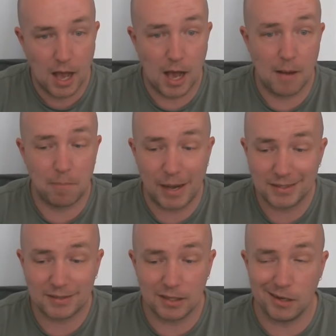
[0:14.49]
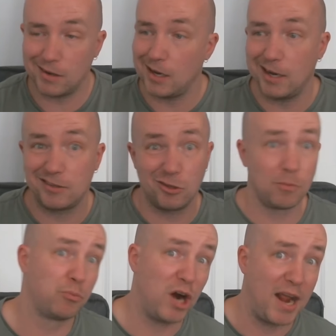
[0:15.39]
Uh, basically, I
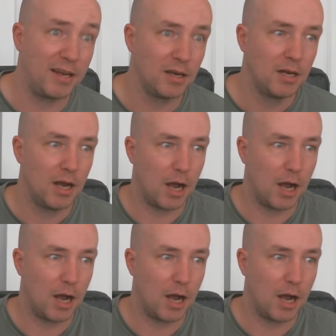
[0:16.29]
took a break.